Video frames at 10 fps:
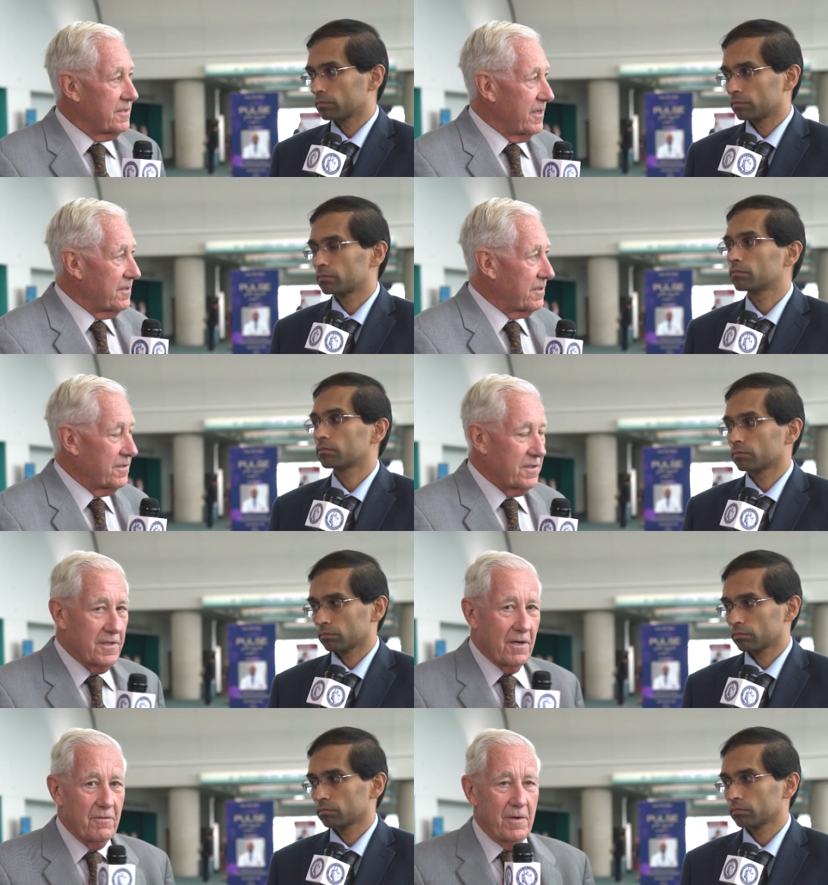Speaker 1: States because
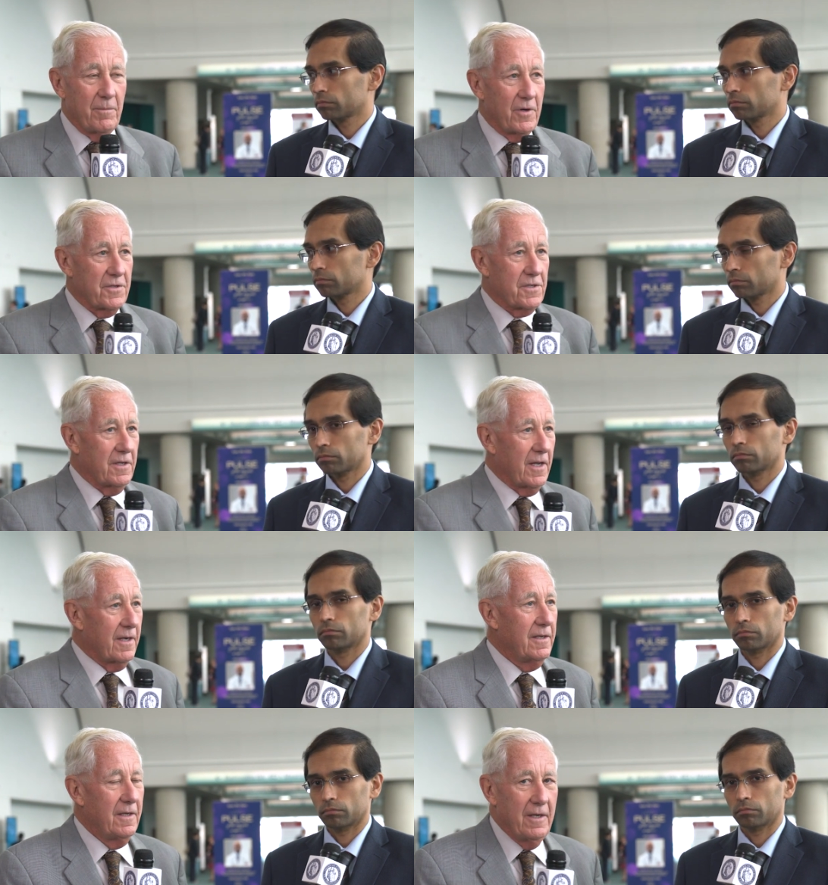it's not reimbursed and
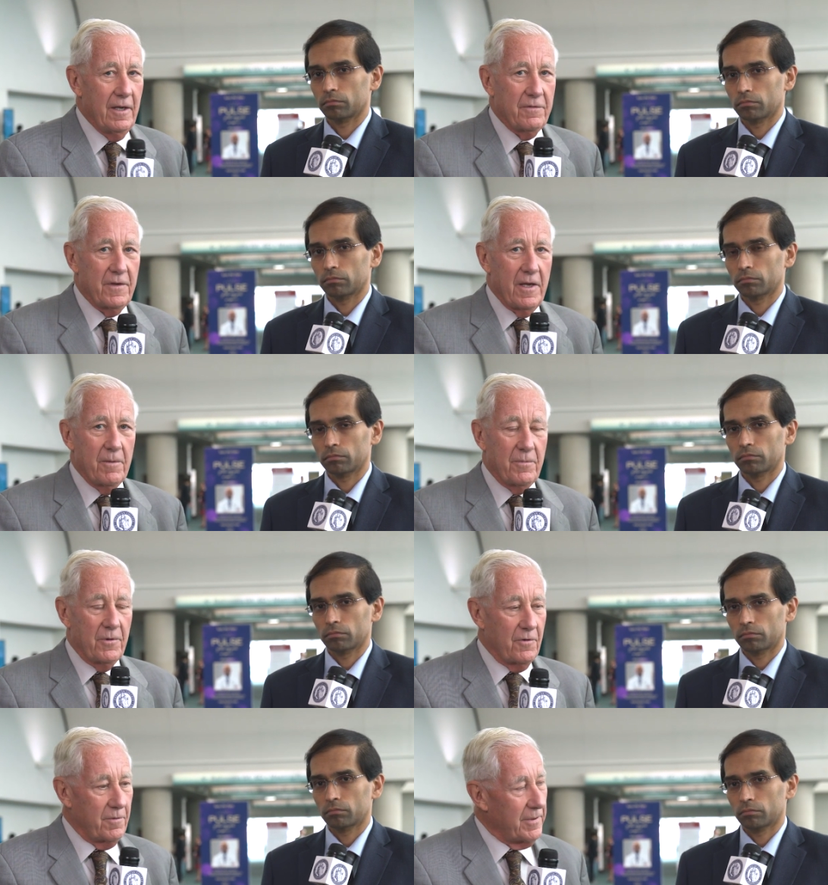not FDA
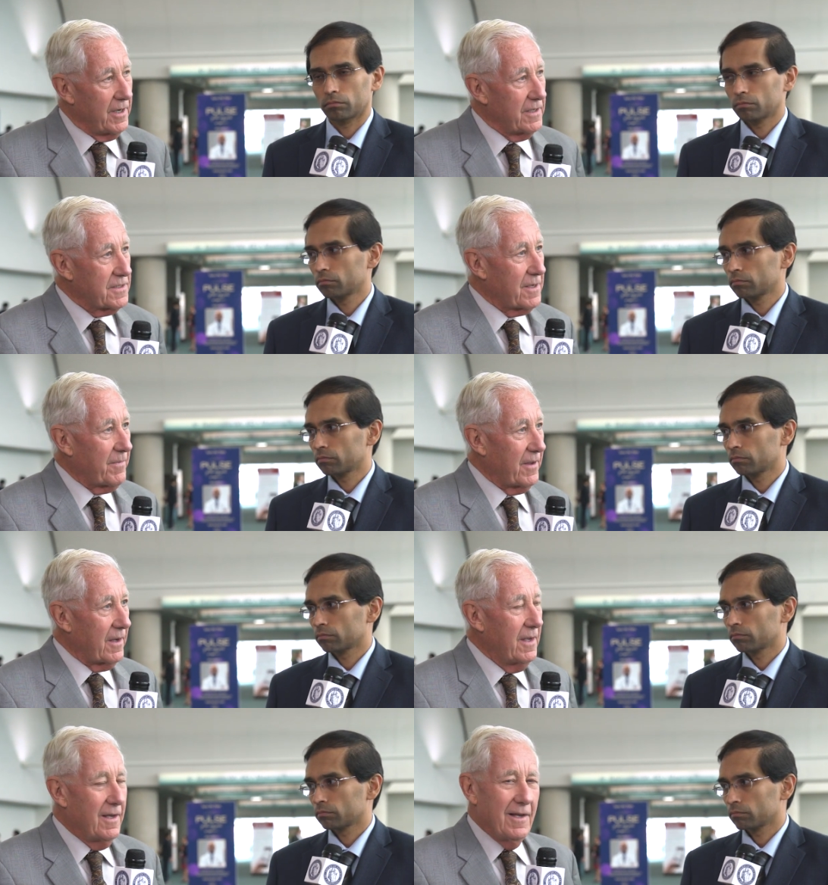approved, but it's
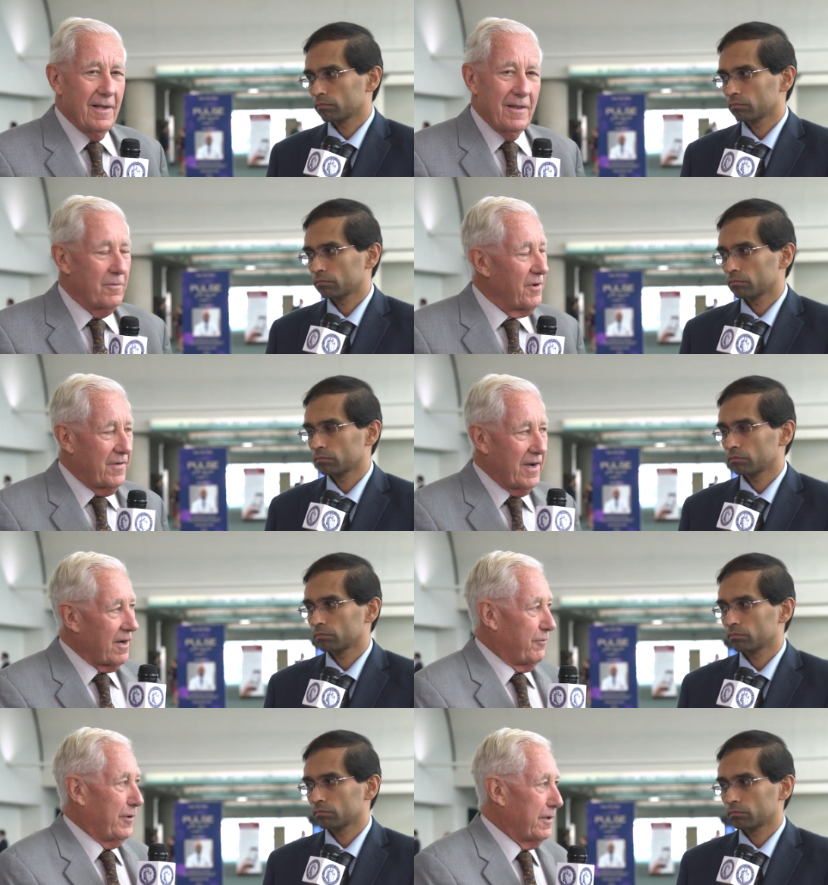something that we've
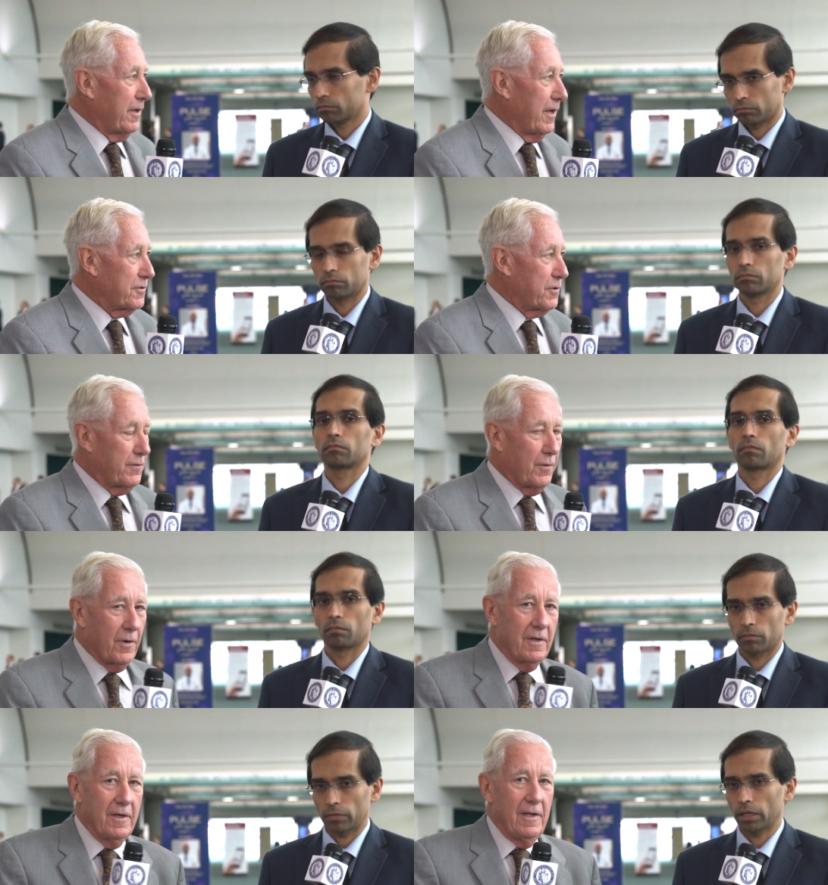got to find an answer
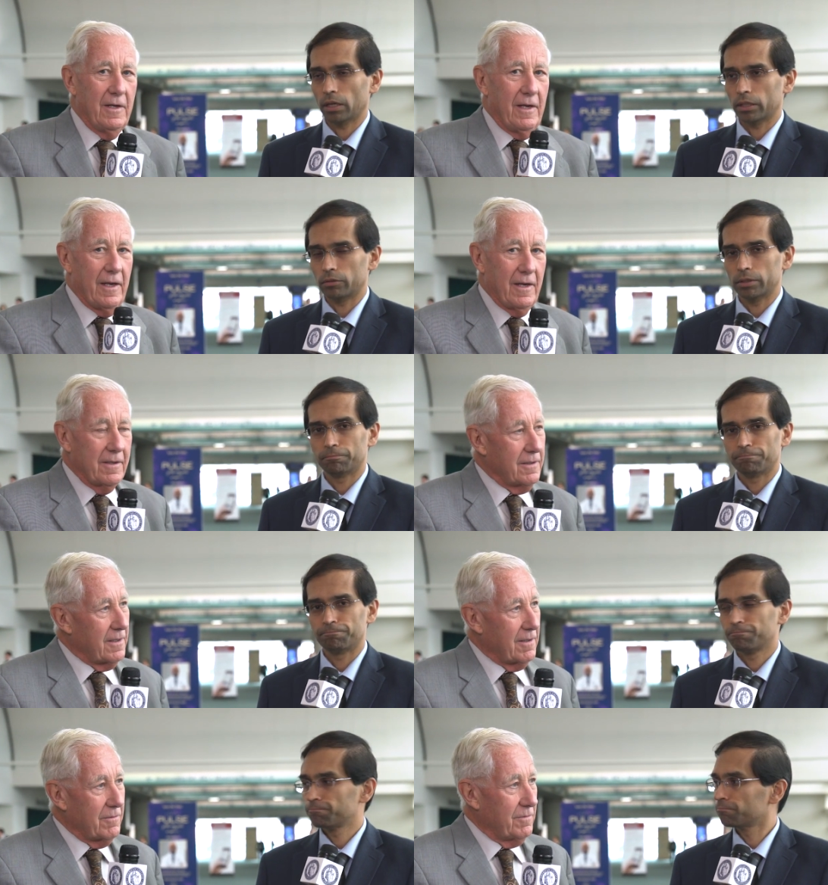for.
Speaker 2: Yeah, I agree. And
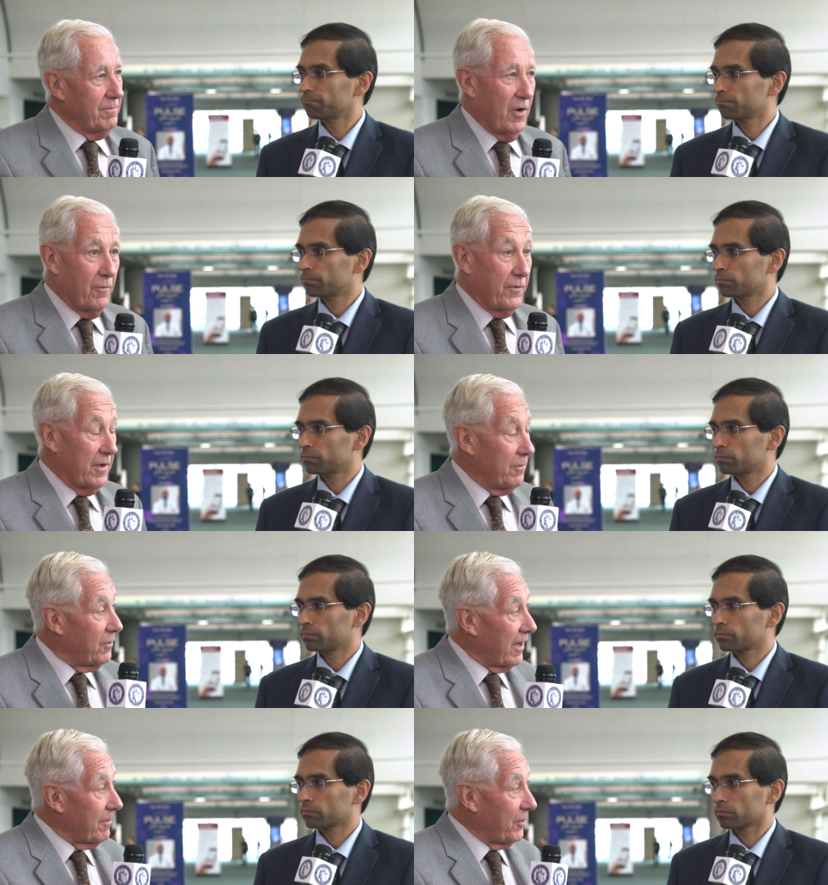
Speaker 1: uh, hopefully
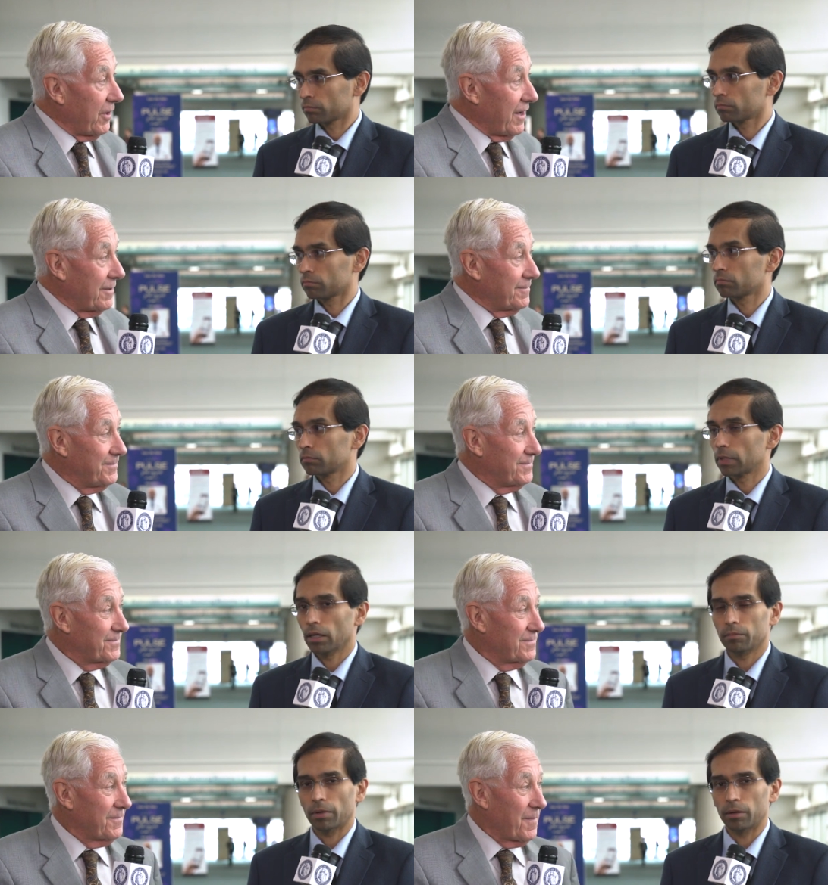we'll get more data.
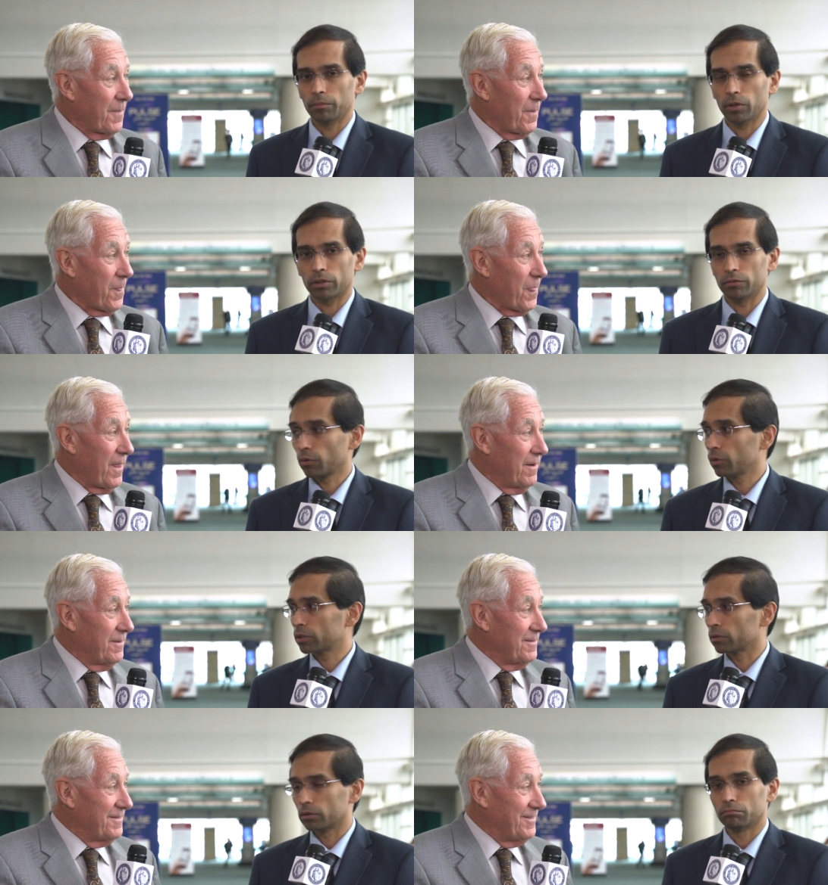
Speaker 2: Yeah, I'm looking
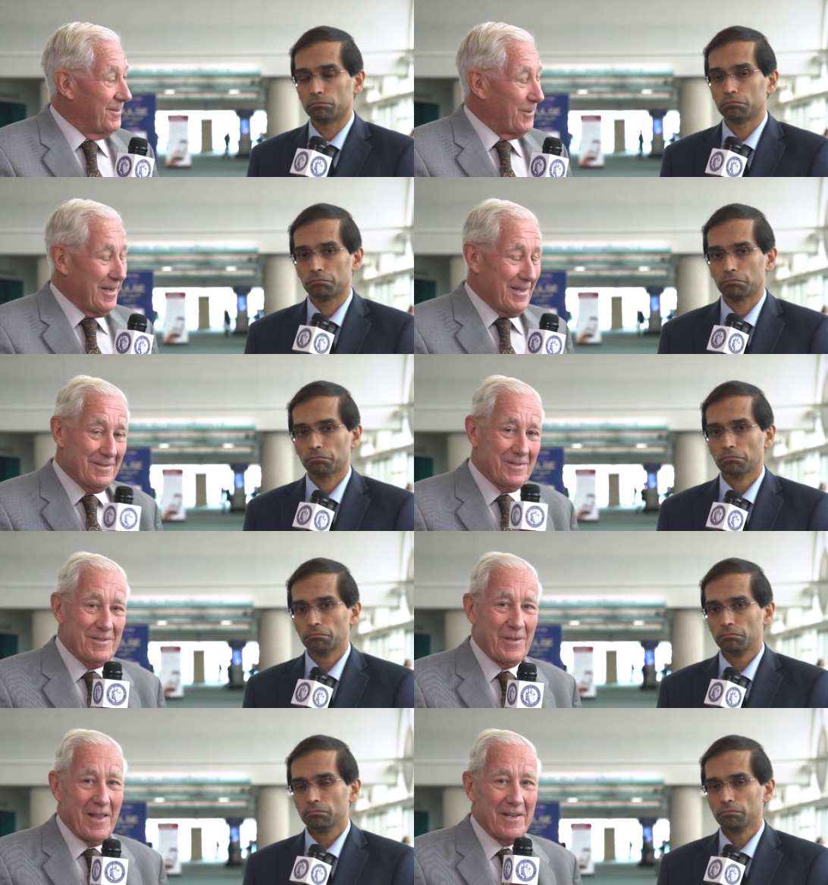forward to it. Okay,
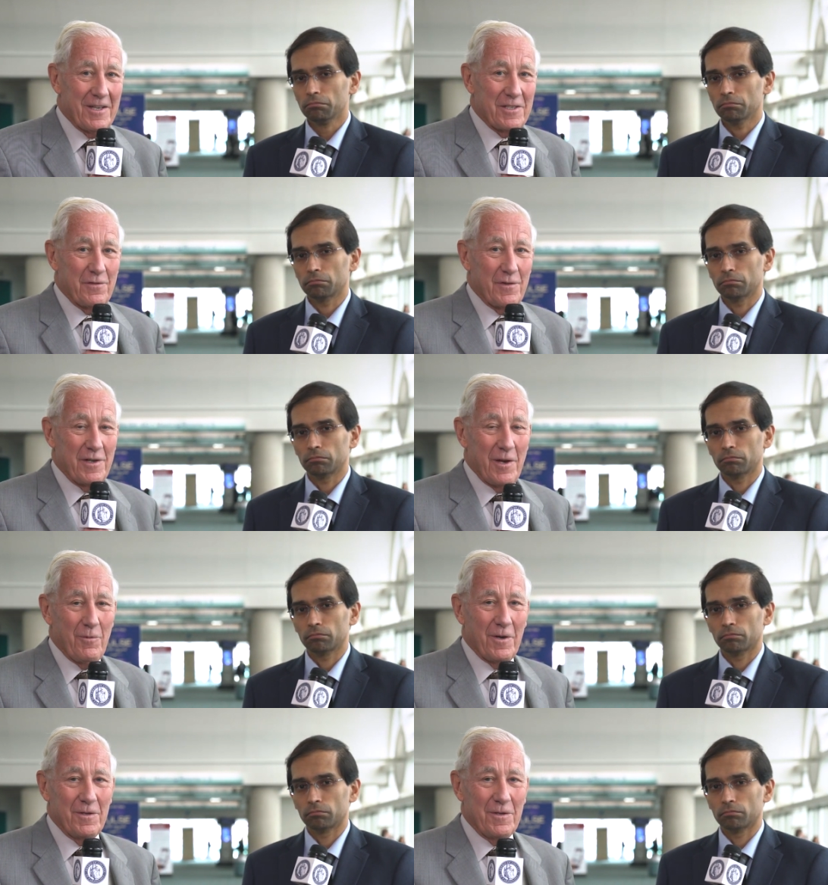
Speaker 1: so that does it for day one